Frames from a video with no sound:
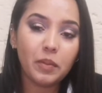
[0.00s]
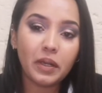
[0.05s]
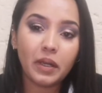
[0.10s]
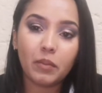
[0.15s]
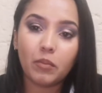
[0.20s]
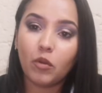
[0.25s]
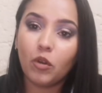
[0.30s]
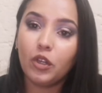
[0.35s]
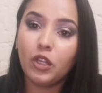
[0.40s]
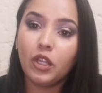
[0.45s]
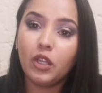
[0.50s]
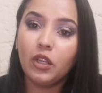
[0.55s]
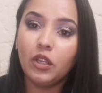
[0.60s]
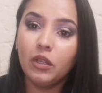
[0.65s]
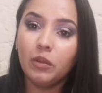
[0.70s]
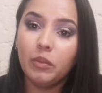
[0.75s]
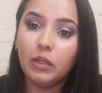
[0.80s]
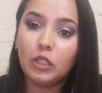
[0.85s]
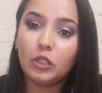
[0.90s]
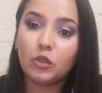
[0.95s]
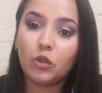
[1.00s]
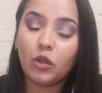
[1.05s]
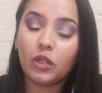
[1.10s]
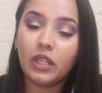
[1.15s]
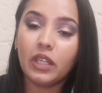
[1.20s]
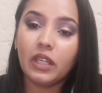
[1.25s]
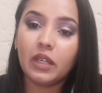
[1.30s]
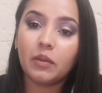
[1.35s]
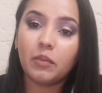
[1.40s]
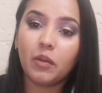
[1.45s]
but I'm only going to be
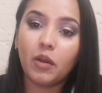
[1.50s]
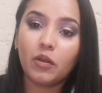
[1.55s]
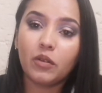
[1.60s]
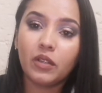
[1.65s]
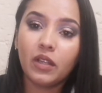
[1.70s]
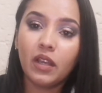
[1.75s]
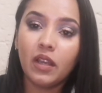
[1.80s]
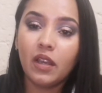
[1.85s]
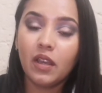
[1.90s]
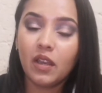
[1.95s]
talking about